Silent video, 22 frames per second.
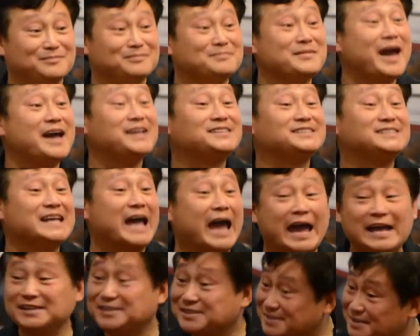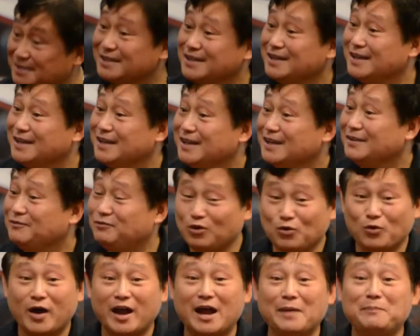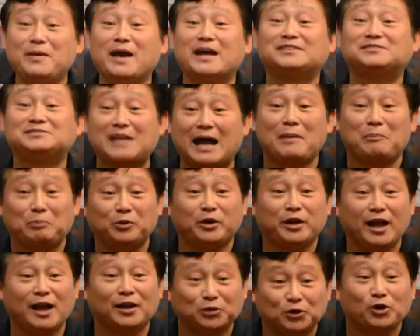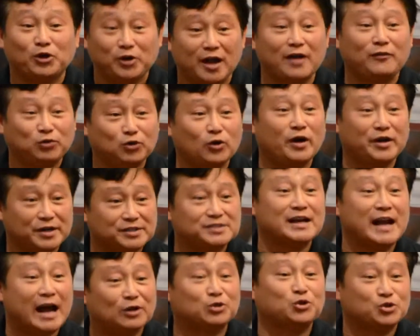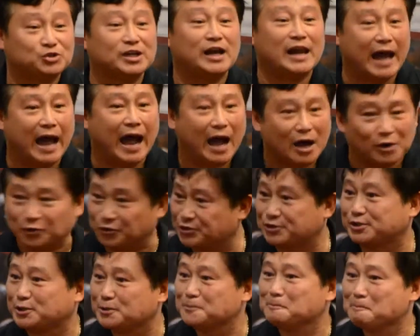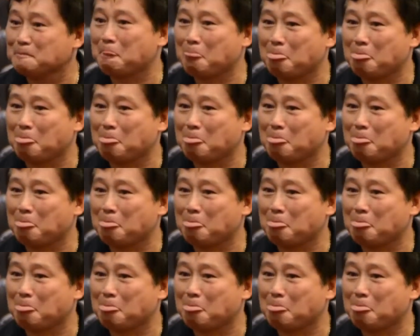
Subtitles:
Makes sense? If you wanna be a top realtor, you have to understand how to sell a house.